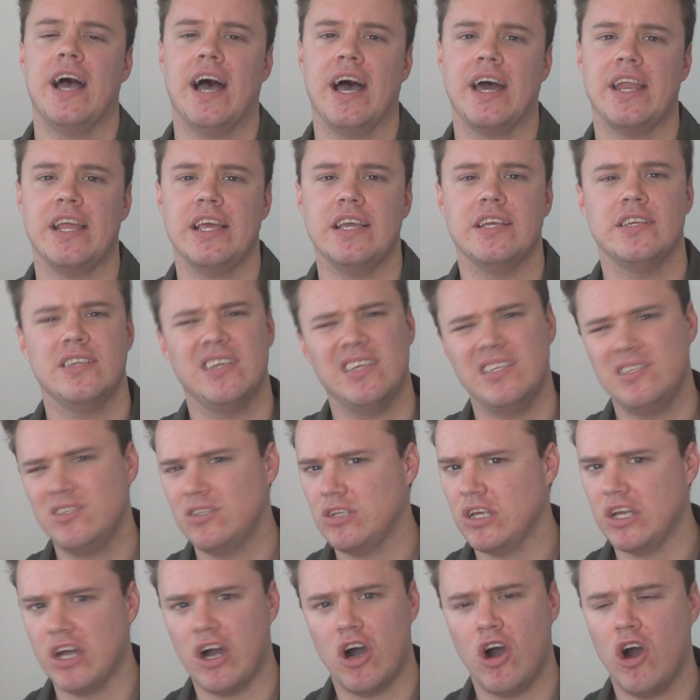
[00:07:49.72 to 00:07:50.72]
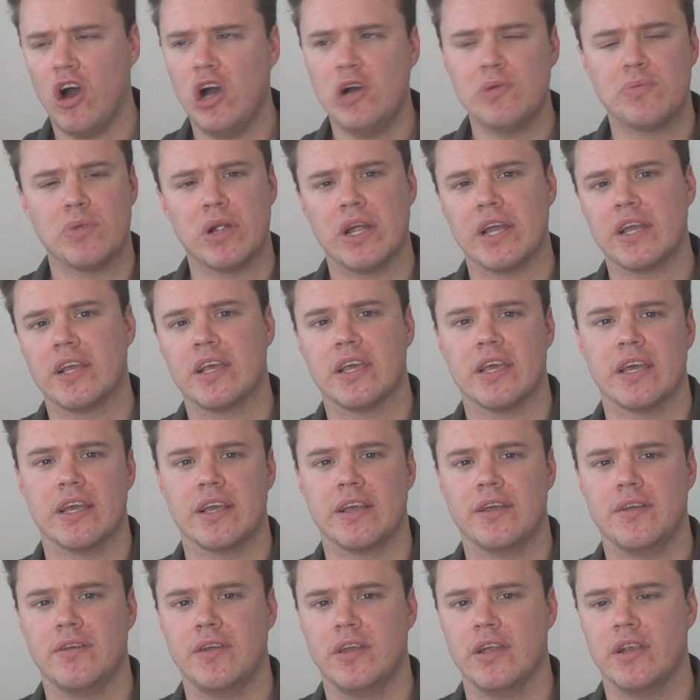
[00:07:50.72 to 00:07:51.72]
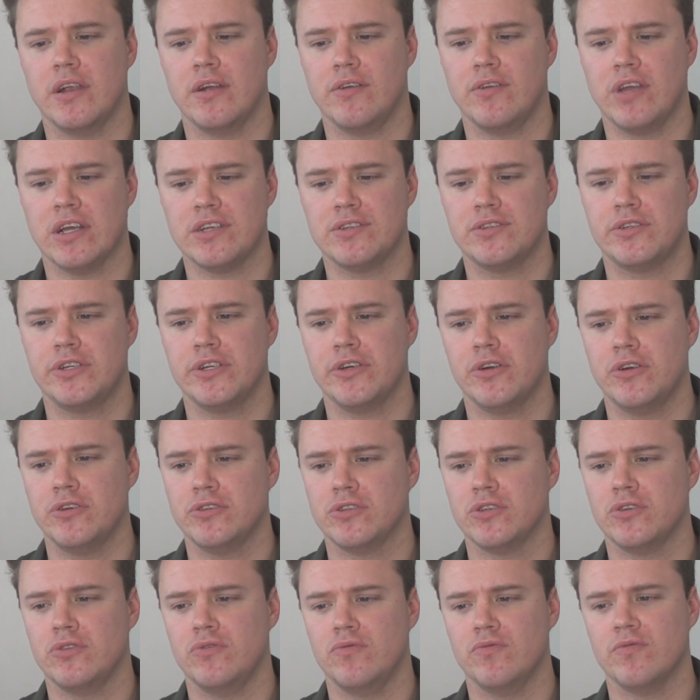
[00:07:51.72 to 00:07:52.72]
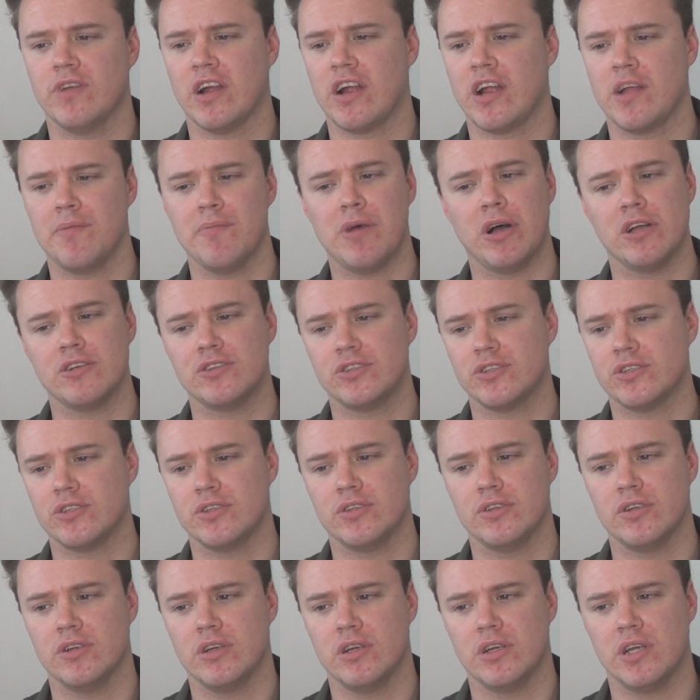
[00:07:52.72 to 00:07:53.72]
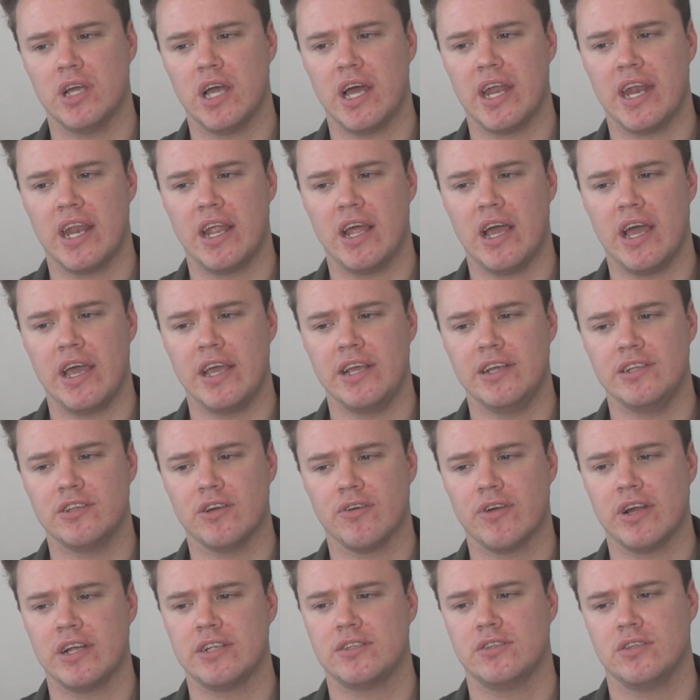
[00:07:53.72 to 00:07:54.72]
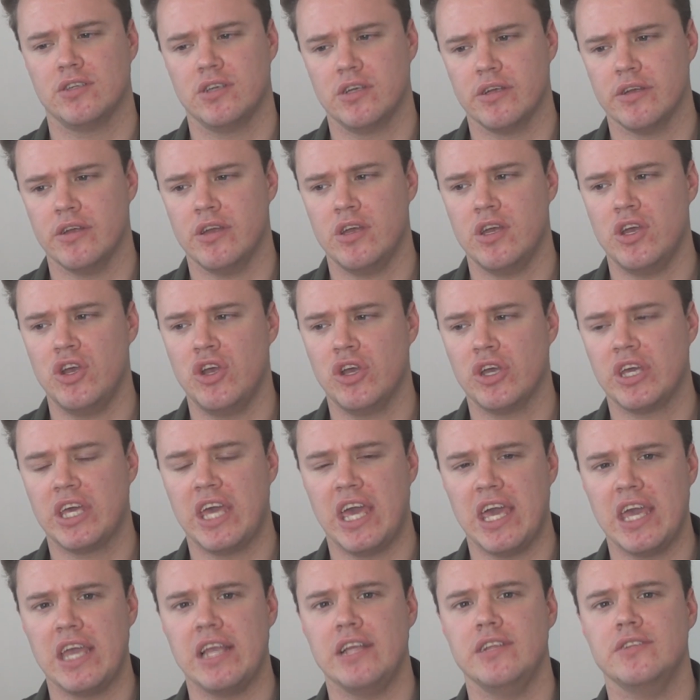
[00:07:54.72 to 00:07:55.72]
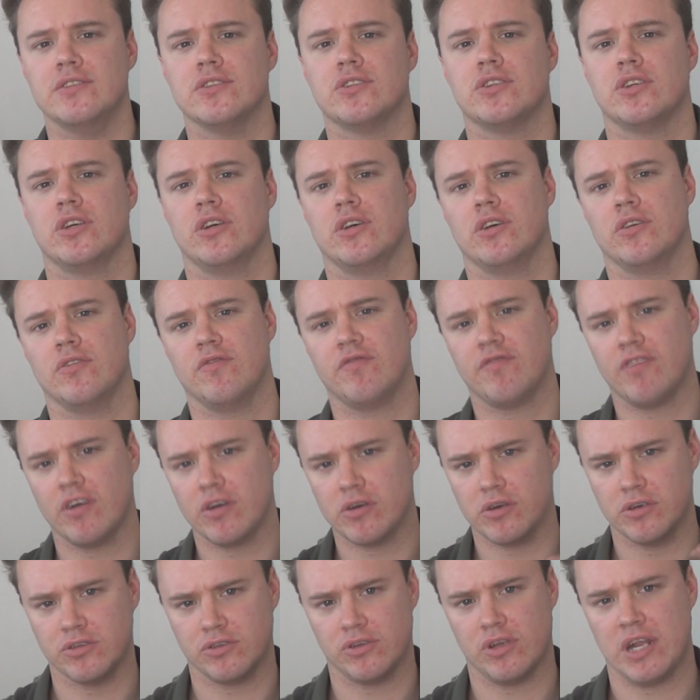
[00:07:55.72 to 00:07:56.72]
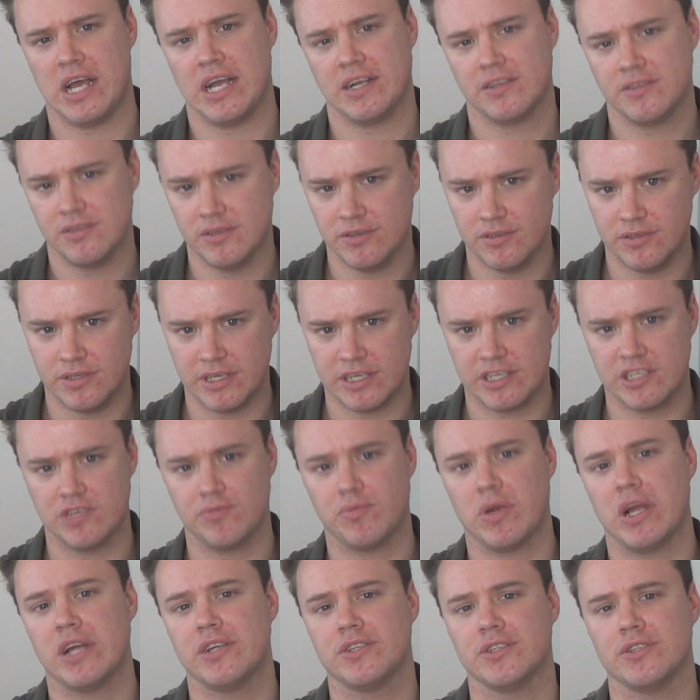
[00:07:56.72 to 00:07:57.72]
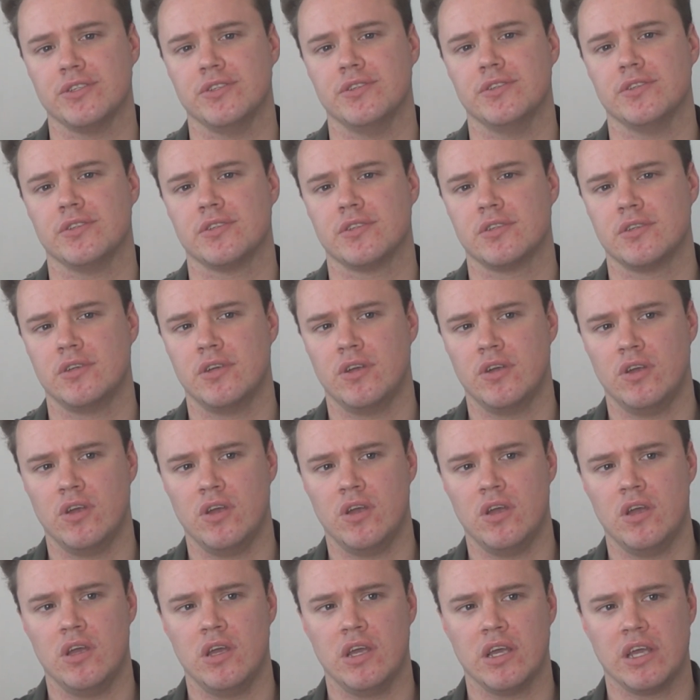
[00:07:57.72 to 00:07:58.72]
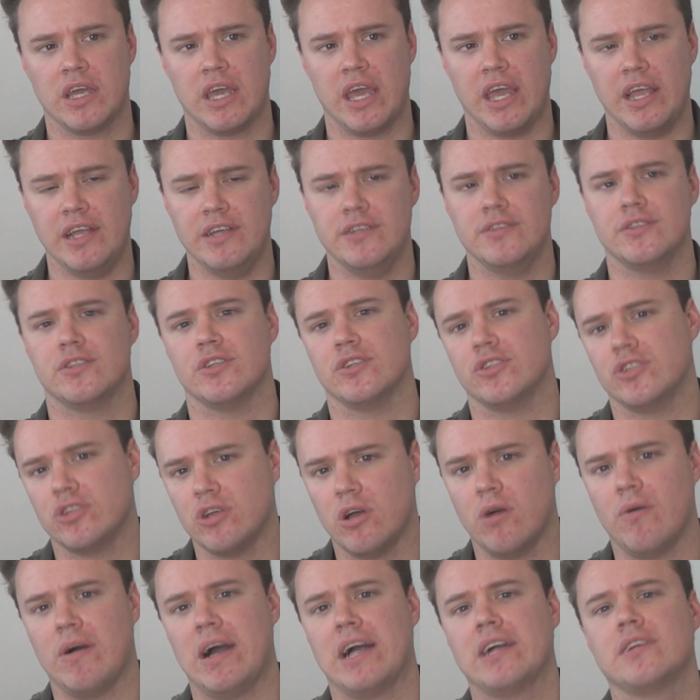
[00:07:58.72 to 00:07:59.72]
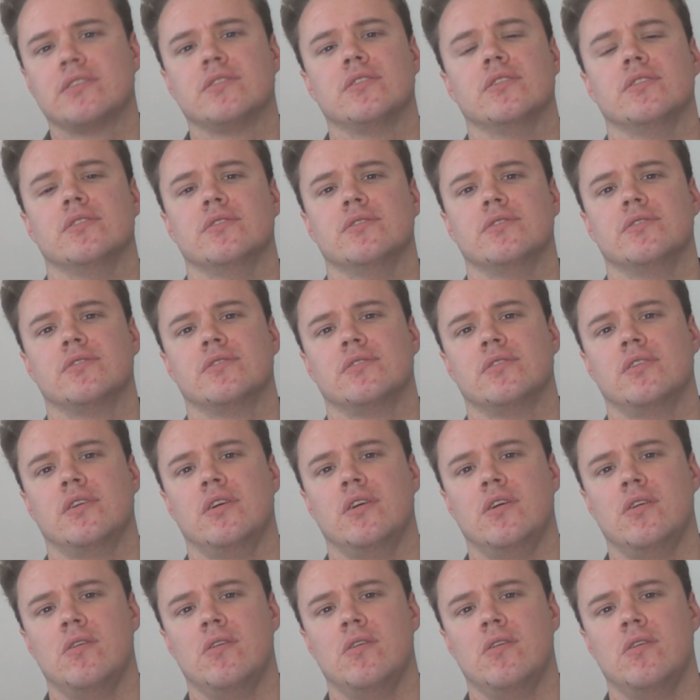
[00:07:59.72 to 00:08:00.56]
And it's heartbreaking. You know, Yasujiro Ozu very much a director keen to focus on actors' expressions, keen to show actors